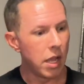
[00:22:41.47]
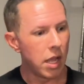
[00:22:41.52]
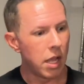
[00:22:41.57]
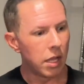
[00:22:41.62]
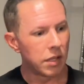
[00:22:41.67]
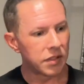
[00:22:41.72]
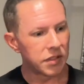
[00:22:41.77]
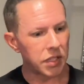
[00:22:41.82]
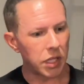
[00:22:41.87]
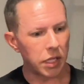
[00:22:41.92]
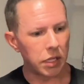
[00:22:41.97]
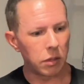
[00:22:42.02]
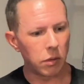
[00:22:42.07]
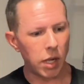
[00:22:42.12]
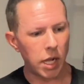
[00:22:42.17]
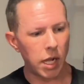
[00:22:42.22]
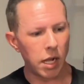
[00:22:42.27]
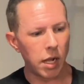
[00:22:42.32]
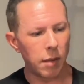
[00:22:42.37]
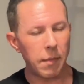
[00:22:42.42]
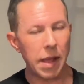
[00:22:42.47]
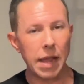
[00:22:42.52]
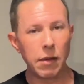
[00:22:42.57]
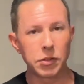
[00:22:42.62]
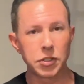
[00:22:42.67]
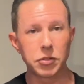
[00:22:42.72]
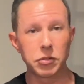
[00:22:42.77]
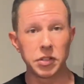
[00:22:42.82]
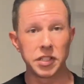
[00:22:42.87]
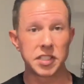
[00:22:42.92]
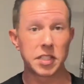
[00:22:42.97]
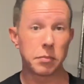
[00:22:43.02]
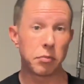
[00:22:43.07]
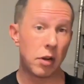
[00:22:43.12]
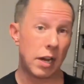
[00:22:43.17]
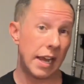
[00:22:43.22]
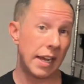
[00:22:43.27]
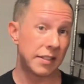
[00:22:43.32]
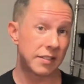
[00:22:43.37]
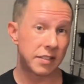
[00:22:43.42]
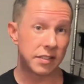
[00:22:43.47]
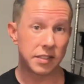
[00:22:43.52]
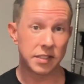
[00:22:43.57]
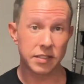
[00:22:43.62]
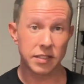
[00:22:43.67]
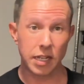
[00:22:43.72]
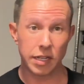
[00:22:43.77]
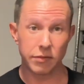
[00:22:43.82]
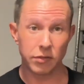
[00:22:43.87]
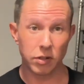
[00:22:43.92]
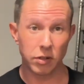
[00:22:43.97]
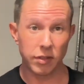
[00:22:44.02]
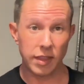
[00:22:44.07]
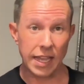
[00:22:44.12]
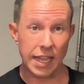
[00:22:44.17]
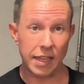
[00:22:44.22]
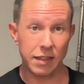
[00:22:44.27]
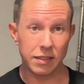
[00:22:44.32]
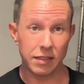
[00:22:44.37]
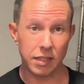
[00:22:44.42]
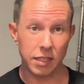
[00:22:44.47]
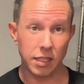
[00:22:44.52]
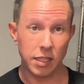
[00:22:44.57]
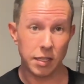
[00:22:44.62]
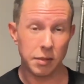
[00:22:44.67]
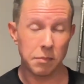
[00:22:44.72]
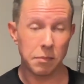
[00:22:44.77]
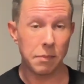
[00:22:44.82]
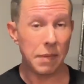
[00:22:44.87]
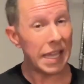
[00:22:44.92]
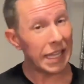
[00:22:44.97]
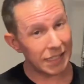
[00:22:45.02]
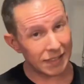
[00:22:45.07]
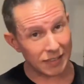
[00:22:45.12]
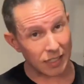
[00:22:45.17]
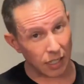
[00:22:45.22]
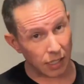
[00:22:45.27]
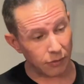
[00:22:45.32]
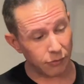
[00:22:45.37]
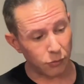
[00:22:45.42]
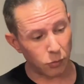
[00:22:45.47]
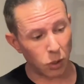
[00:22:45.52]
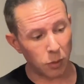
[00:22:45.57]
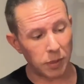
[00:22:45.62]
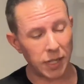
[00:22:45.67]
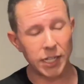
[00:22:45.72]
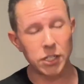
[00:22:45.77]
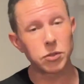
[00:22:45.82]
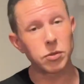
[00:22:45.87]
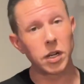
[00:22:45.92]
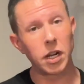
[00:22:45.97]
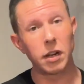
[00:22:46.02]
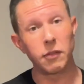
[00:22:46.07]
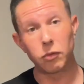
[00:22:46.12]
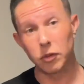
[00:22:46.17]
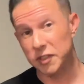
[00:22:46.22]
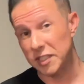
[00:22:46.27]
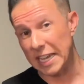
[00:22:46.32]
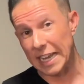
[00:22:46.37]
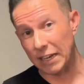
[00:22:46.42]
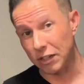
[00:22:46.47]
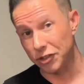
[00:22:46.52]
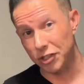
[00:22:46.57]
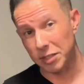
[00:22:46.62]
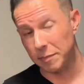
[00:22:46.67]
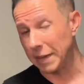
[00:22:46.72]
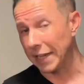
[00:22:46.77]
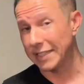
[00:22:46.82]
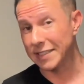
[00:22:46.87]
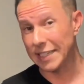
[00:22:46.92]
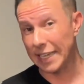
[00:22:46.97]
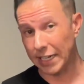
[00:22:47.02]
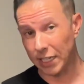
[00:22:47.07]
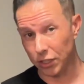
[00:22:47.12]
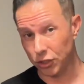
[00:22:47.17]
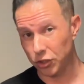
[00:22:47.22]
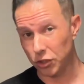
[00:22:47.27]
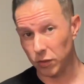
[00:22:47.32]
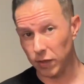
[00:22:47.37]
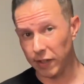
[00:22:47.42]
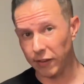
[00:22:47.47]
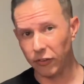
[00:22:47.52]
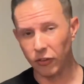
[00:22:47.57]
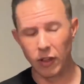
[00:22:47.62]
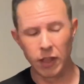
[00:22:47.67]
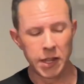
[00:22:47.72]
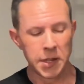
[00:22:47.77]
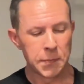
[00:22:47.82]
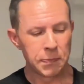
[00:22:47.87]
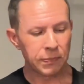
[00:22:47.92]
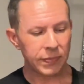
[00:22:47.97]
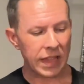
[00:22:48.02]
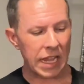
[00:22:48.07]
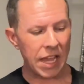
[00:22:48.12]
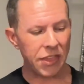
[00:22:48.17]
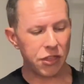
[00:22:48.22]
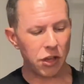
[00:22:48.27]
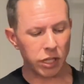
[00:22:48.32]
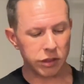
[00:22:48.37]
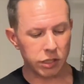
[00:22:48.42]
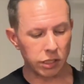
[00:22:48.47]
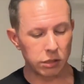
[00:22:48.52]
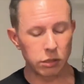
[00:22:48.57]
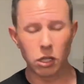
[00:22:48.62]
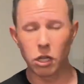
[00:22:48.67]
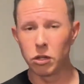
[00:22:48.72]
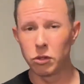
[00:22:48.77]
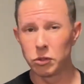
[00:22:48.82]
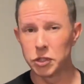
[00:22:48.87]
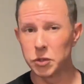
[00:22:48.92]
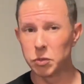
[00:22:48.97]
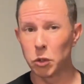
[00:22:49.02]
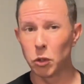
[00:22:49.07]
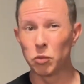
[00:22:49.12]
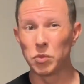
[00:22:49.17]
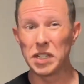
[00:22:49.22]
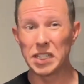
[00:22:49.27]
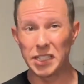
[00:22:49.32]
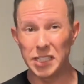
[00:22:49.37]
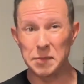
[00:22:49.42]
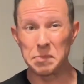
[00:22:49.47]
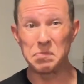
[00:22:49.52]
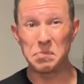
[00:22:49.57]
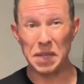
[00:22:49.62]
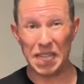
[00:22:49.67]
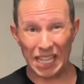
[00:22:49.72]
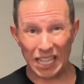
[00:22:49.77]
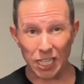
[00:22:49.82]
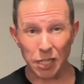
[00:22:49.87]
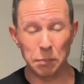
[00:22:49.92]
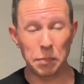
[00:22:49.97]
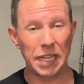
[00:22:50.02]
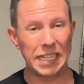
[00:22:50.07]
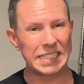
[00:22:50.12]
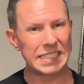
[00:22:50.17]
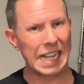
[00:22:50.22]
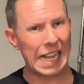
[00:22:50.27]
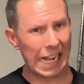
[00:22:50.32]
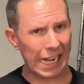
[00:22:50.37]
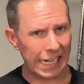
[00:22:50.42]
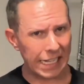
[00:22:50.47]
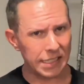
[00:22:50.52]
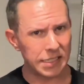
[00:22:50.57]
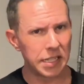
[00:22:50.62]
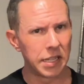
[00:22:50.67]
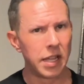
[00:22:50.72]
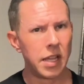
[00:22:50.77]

So I was really surprised to discover that the Mesa 4x12 was actually my second choice. I thought the lows were really big but tight.